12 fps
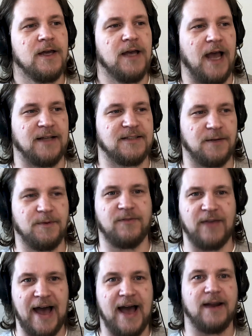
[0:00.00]
And some of
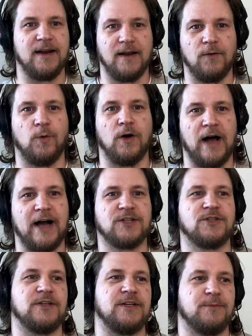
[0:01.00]
that will
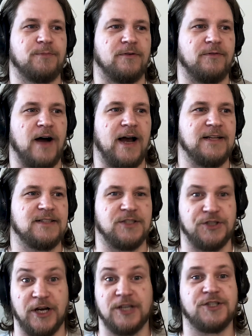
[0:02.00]
actually provide
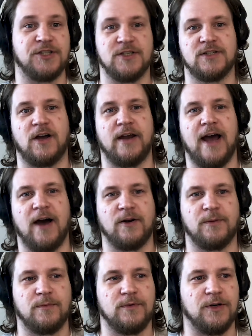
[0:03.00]
suggestions on how
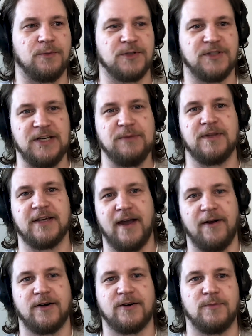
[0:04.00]
to, you know, proceed with the
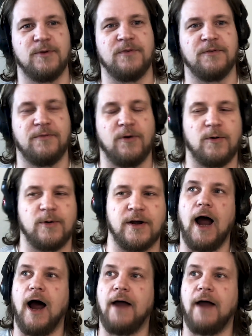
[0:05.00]
character moving forward.